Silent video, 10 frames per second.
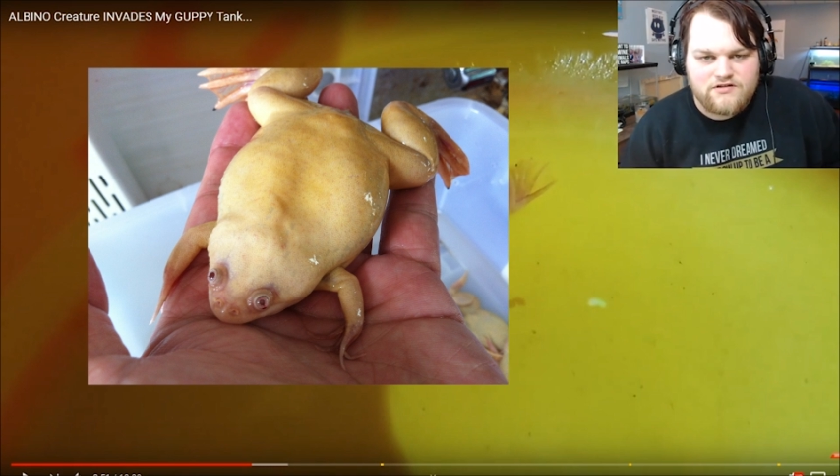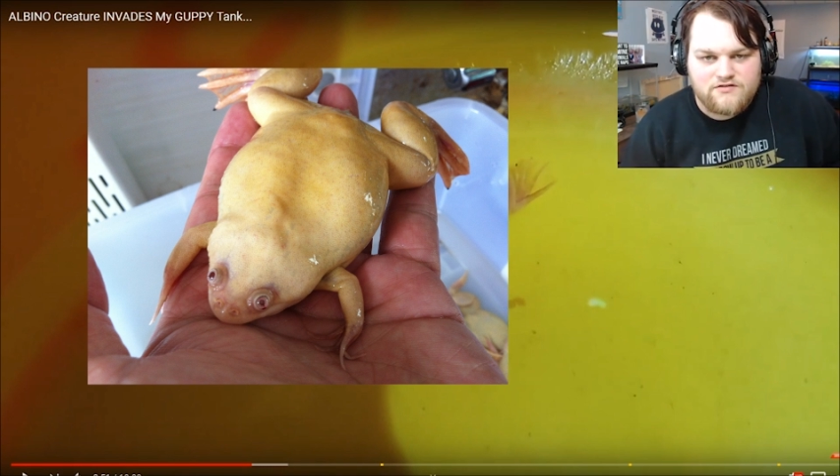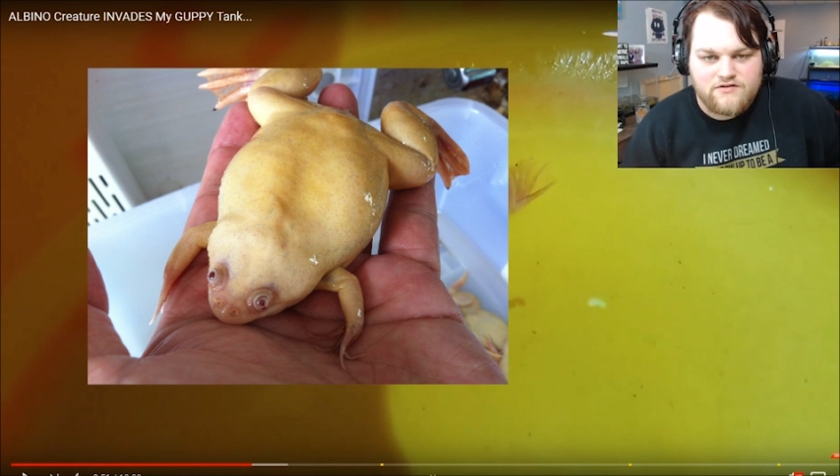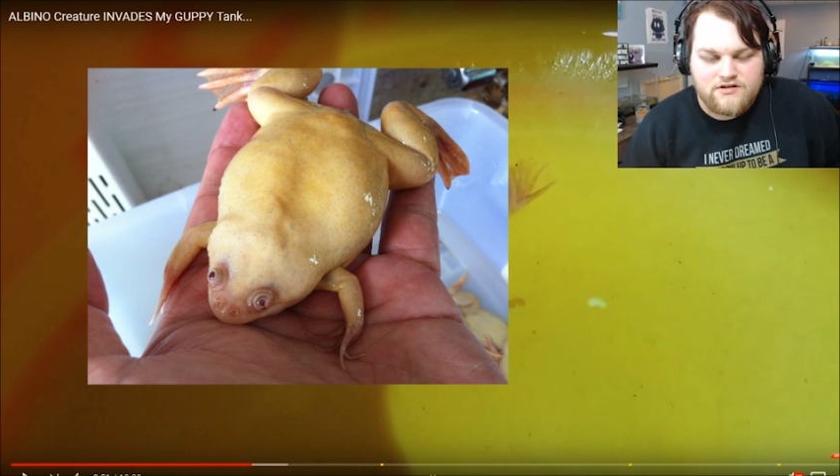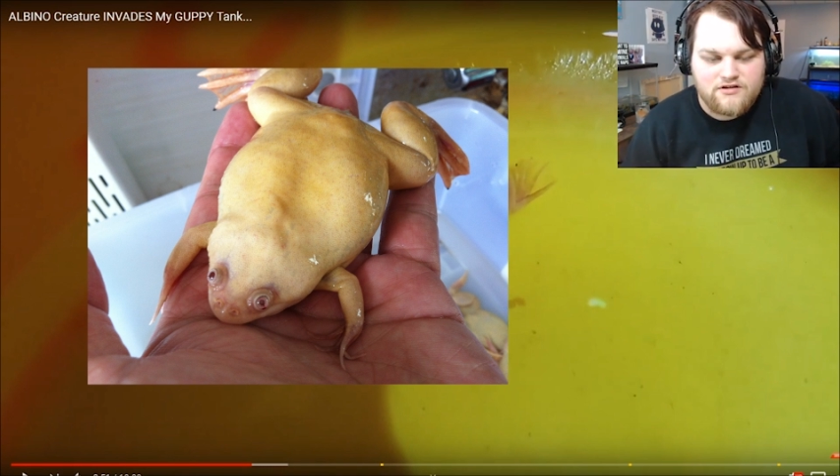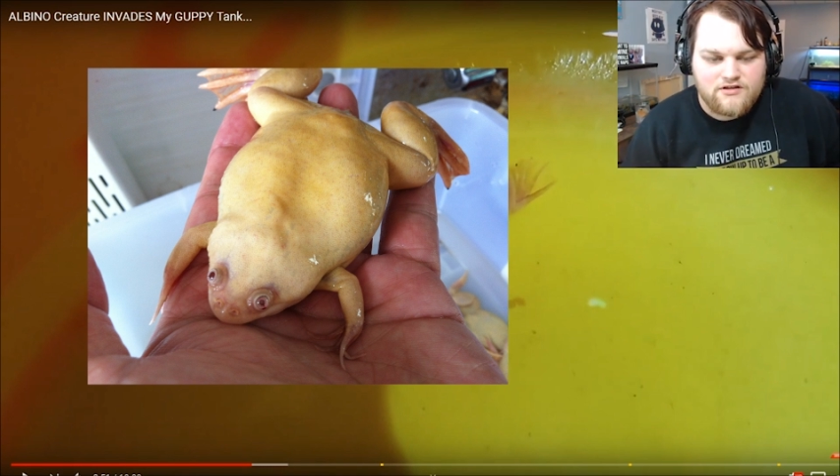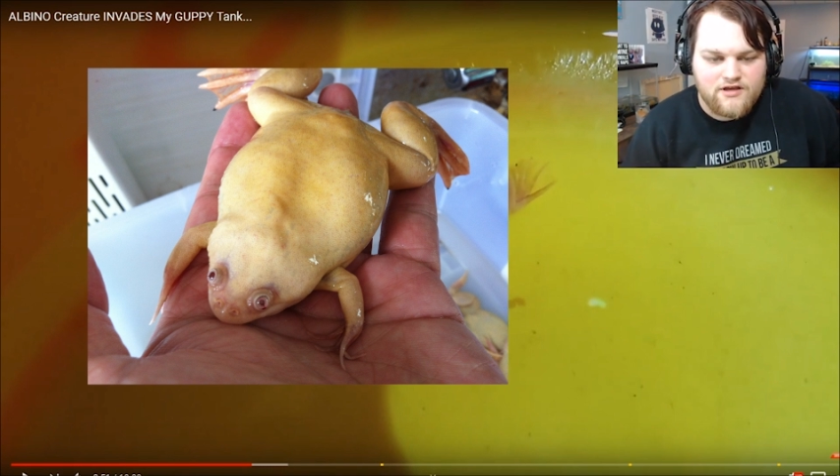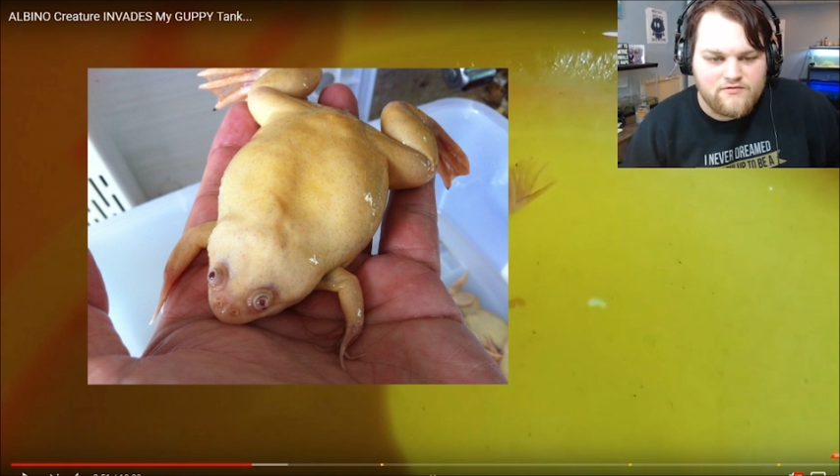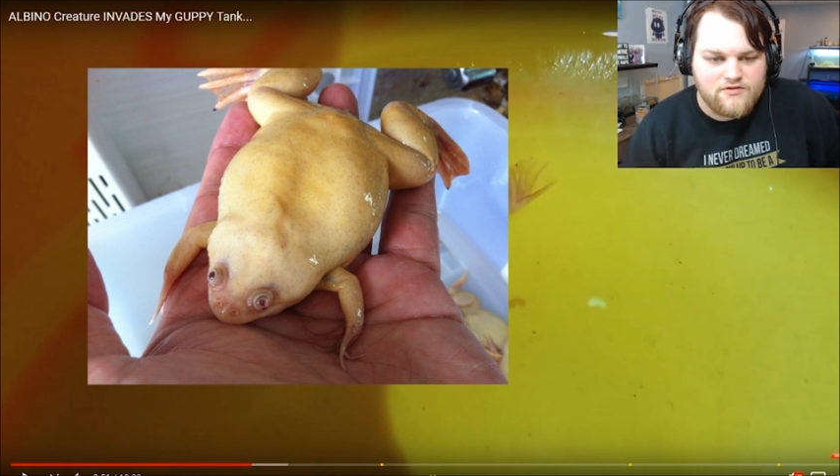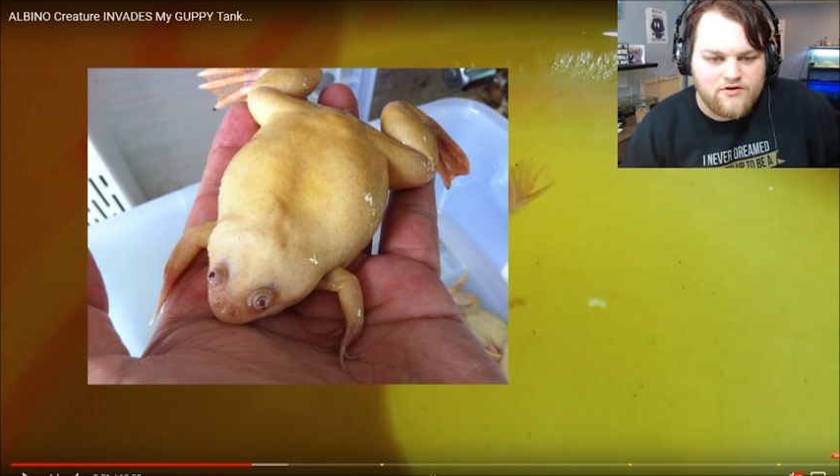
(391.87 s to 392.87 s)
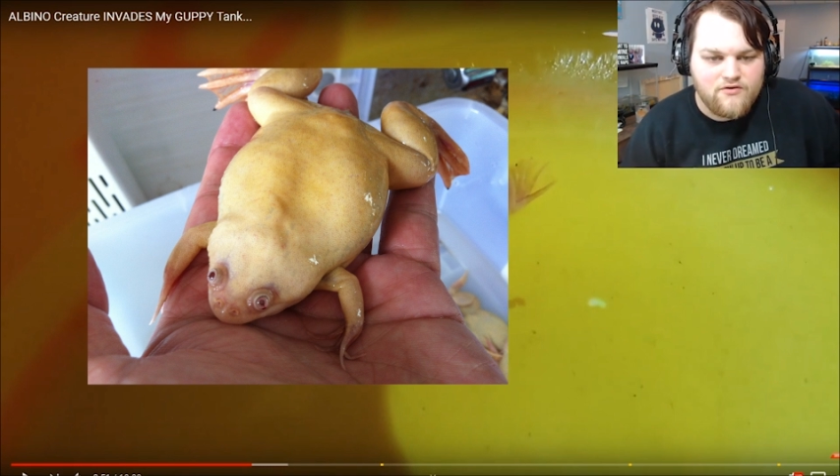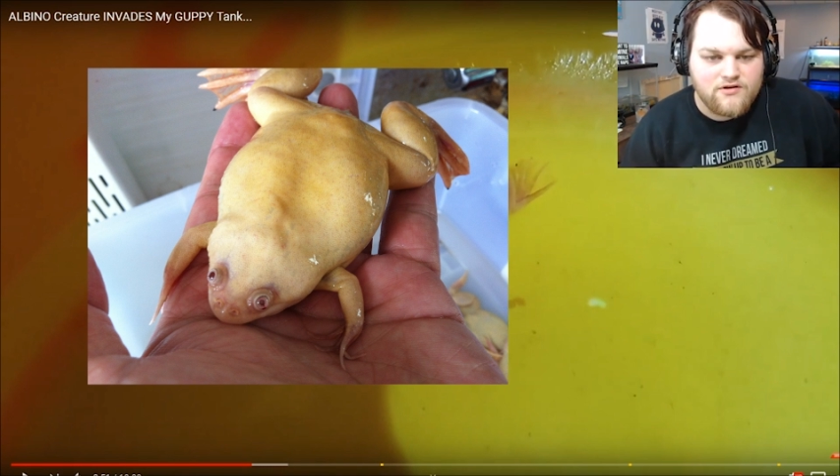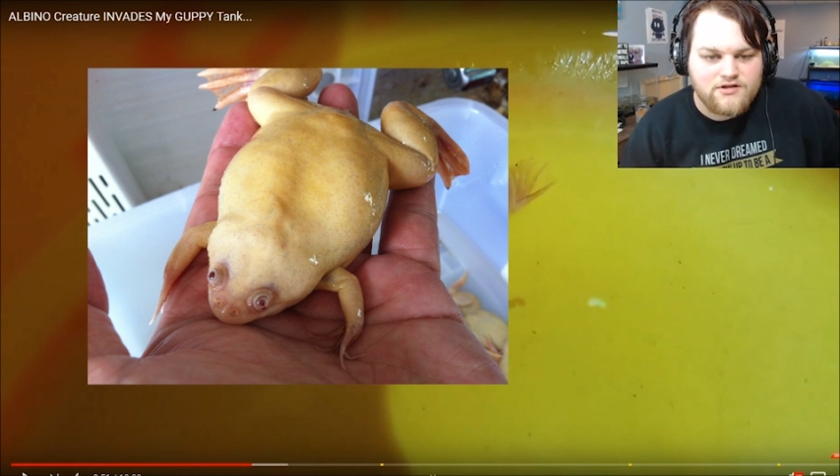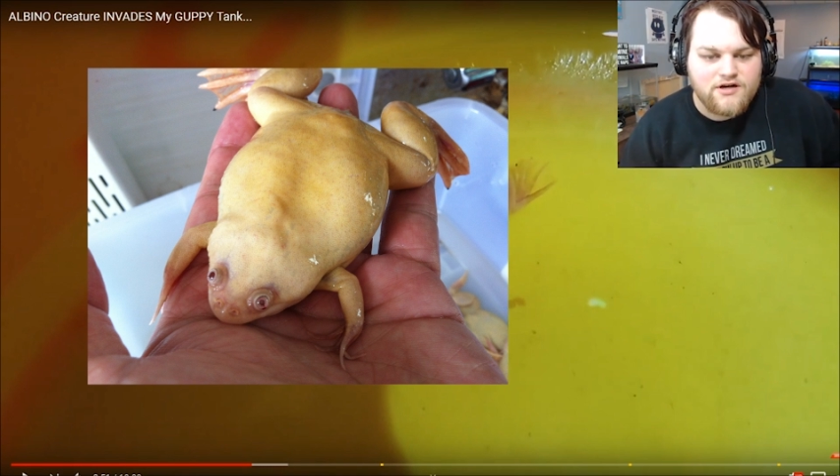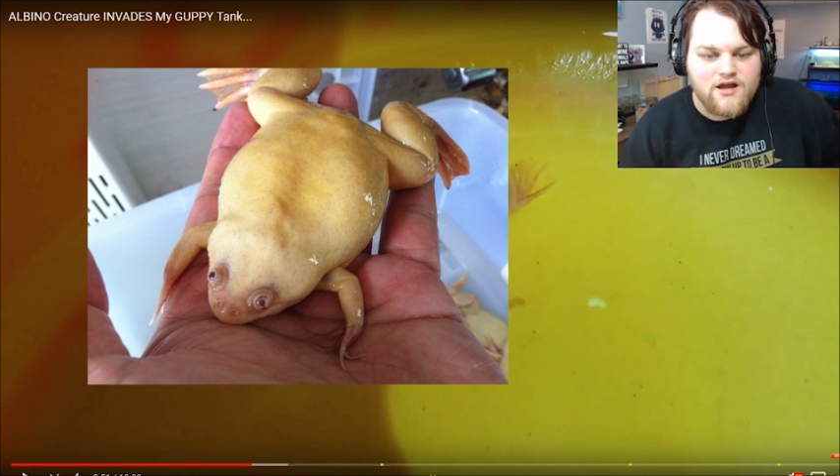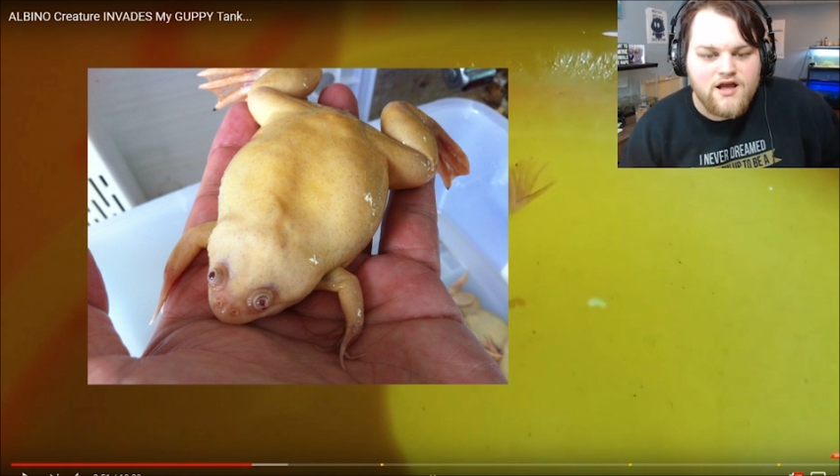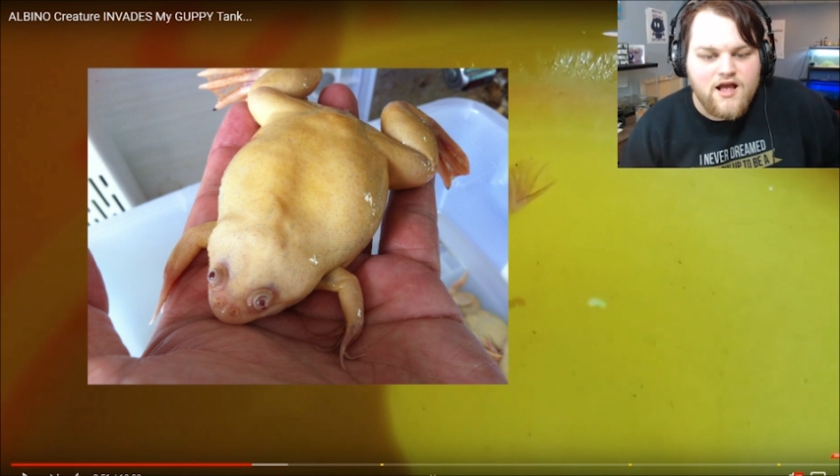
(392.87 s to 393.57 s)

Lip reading: is going to look like when they're older.